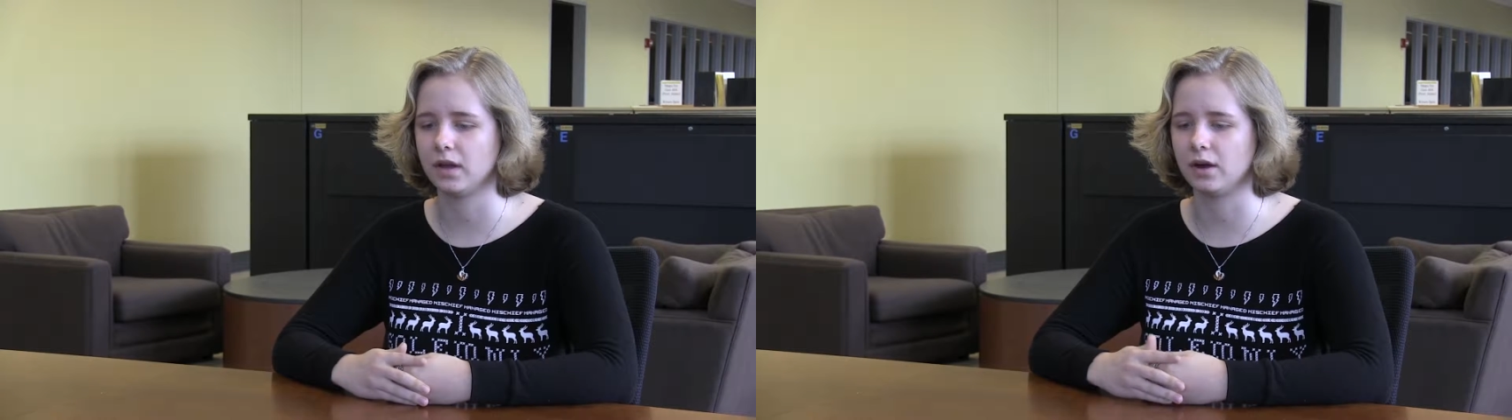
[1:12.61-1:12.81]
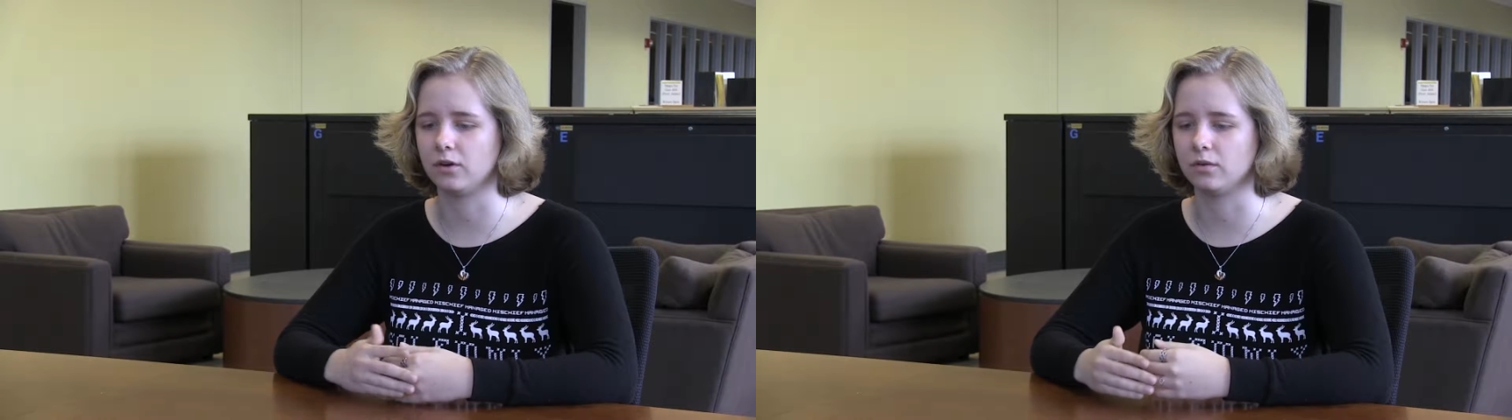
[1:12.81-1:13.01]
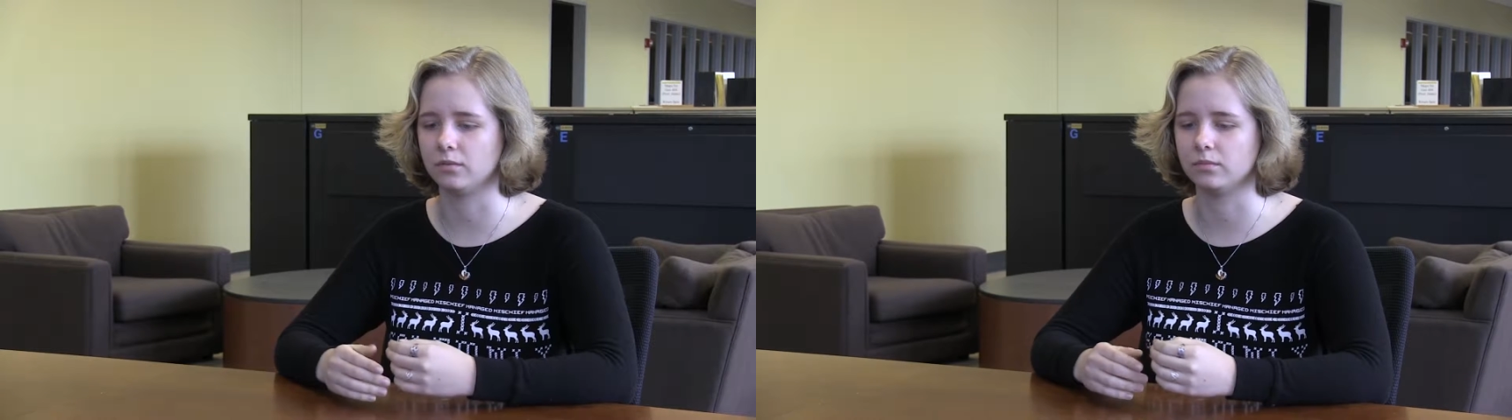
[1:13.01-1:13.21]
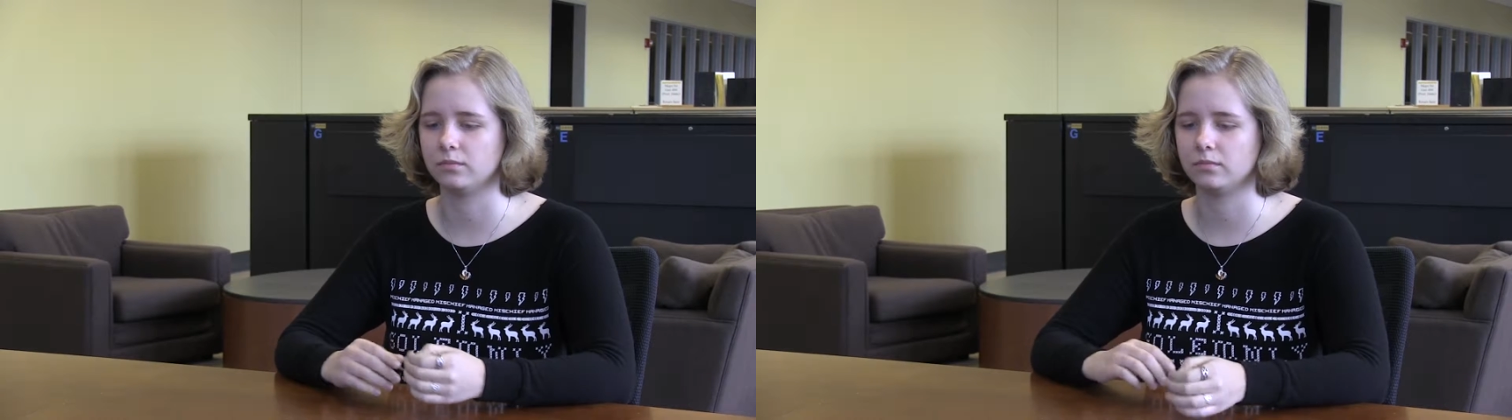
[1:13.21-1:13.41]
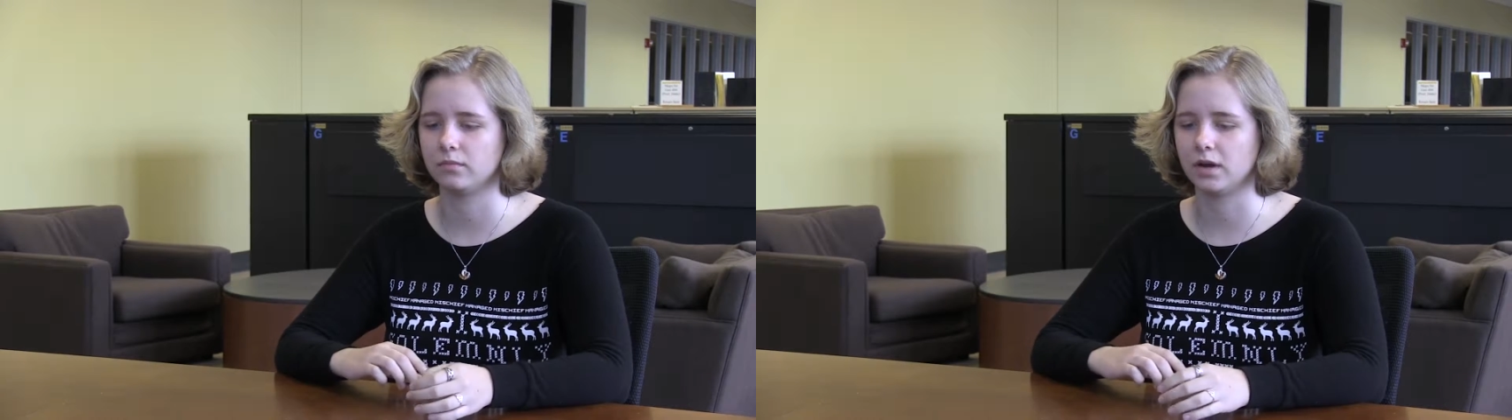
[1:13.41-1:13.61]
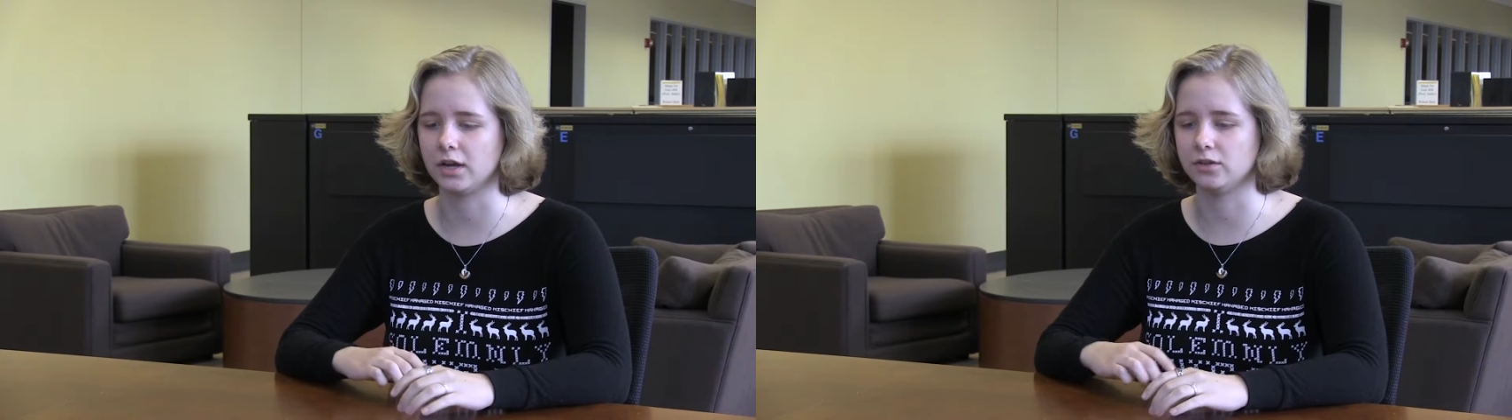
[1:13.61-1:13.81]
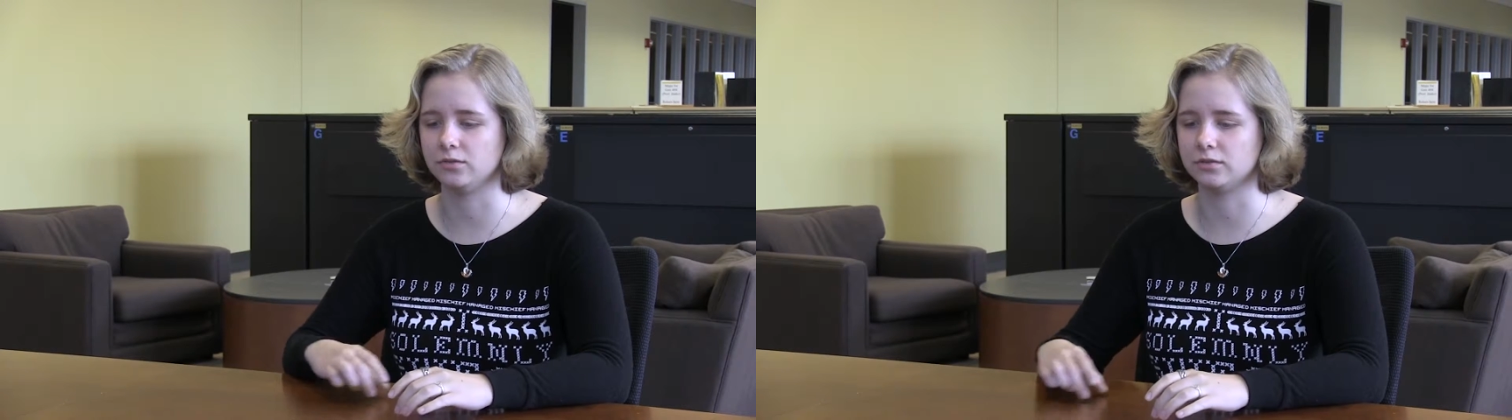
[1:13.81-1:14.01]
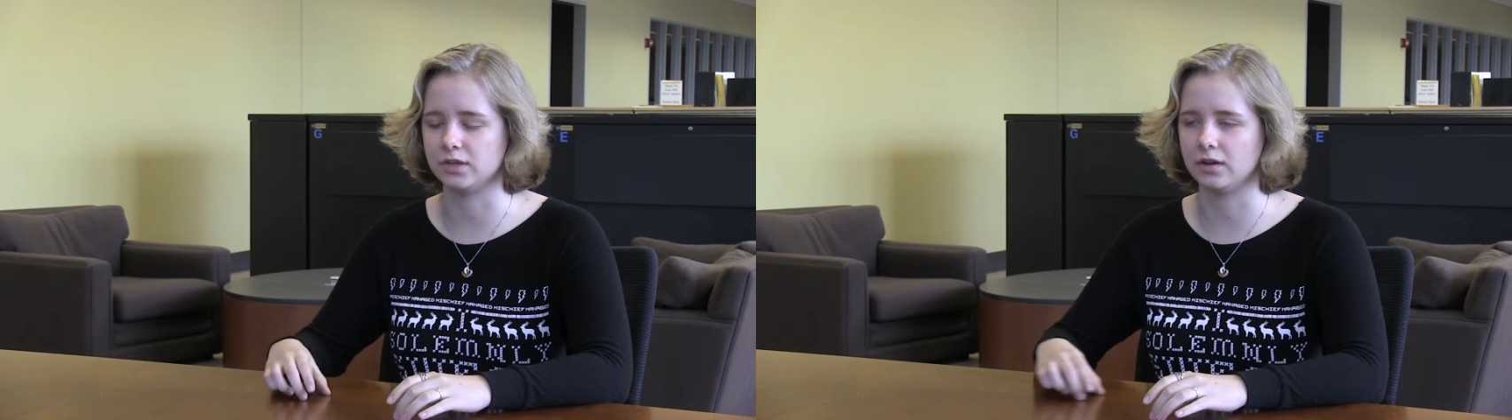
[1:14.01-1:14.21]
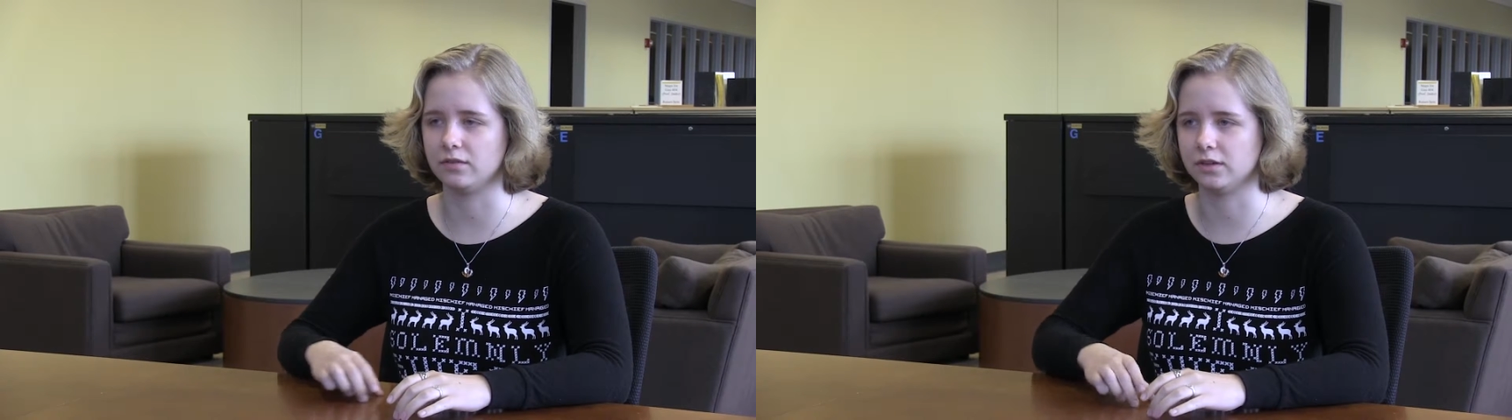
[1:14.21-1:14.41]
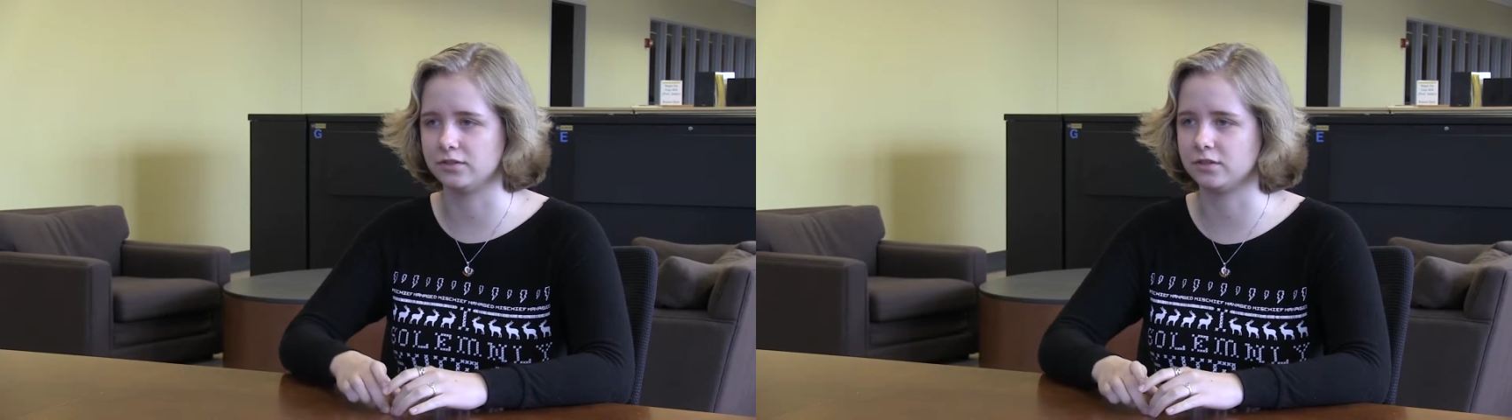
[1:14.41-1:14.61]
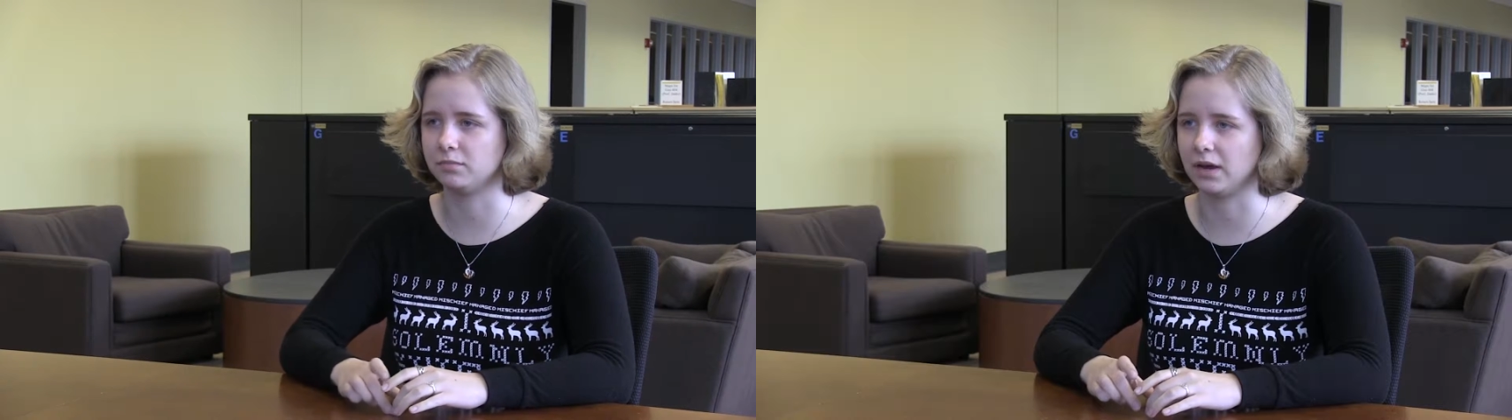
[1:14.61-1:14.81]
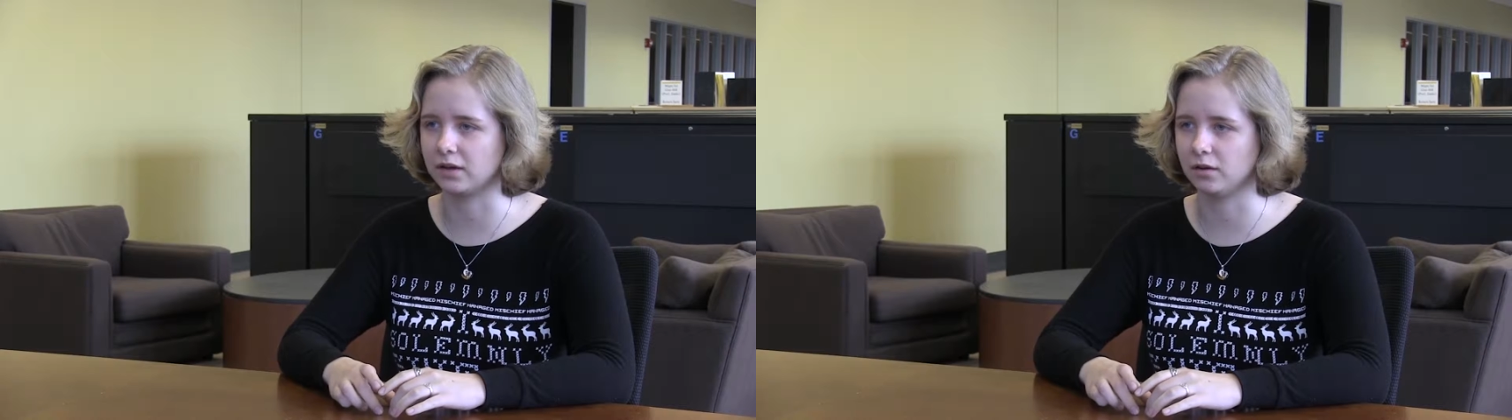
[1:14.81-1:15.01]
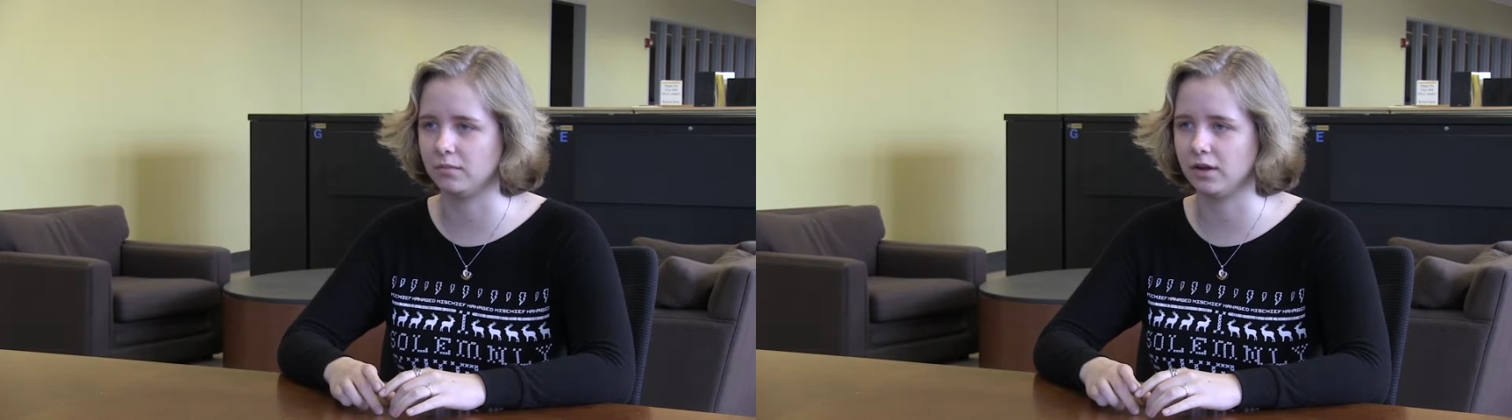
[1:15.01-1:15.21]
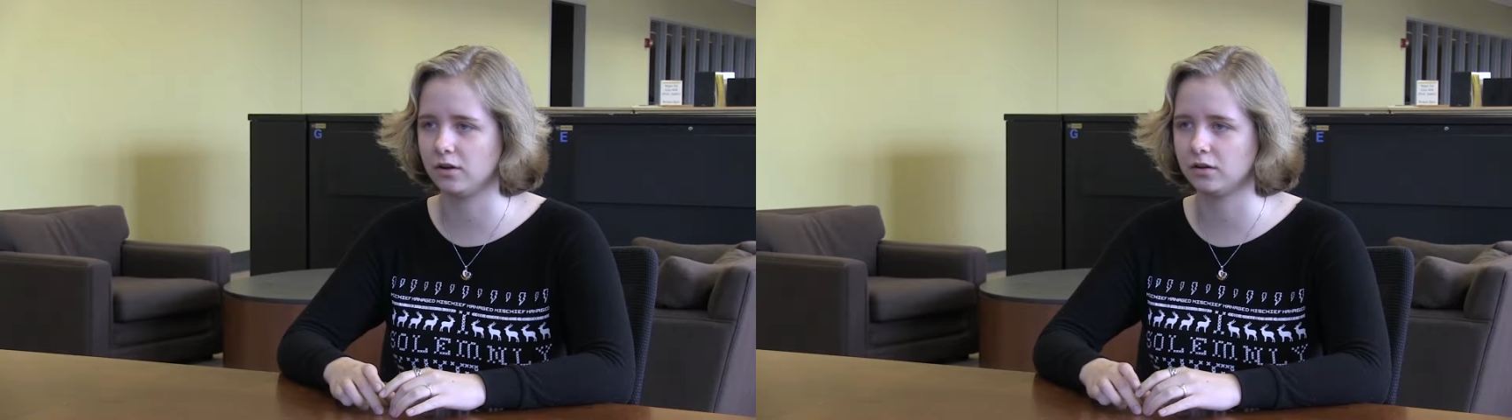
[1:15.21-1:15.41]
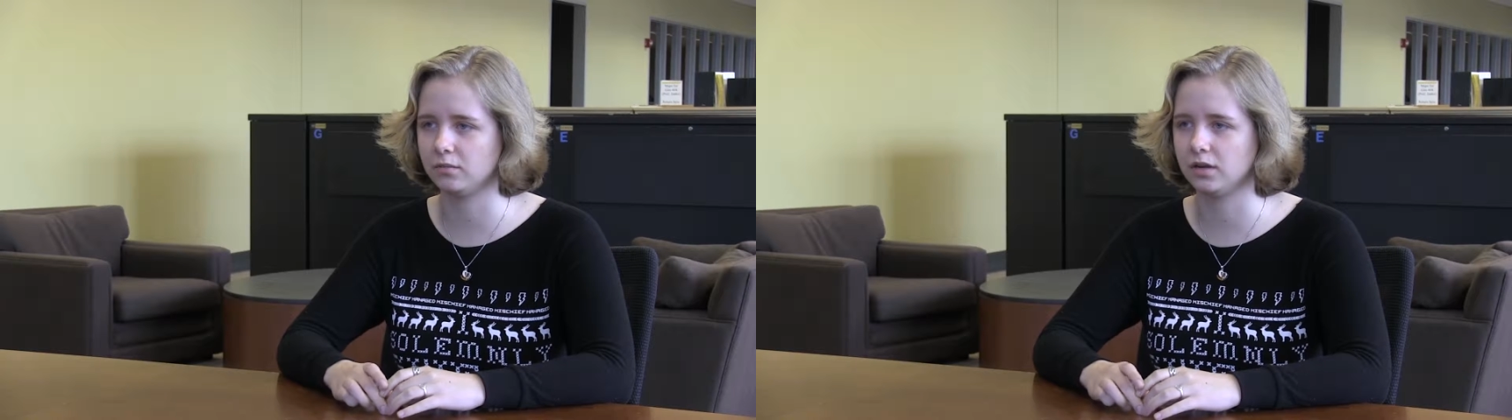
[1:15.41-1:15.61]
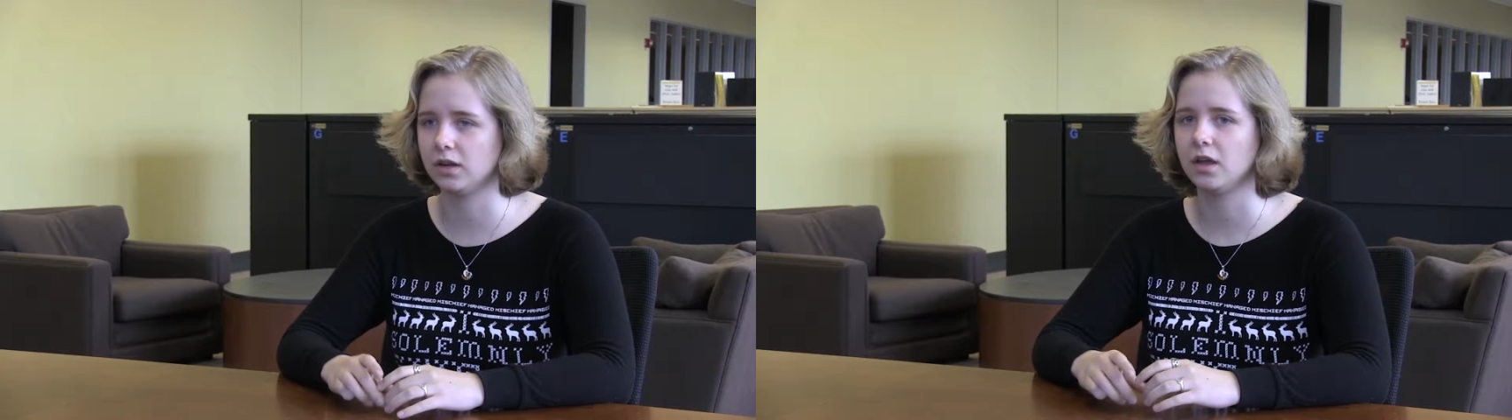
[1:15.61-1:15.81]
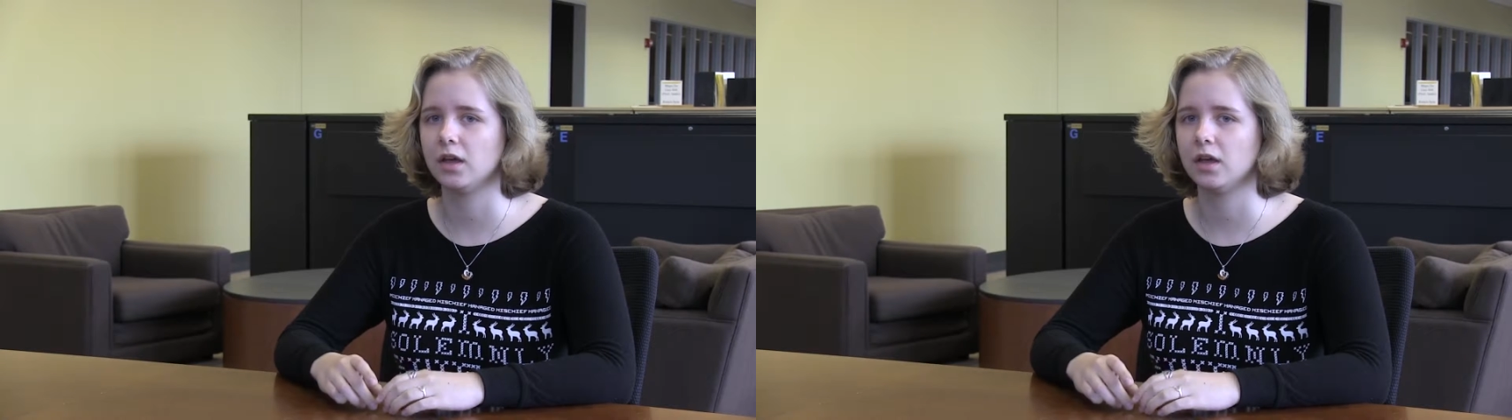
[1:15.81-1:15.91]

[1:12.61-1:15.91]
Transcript: how I use evidence to back up my argument,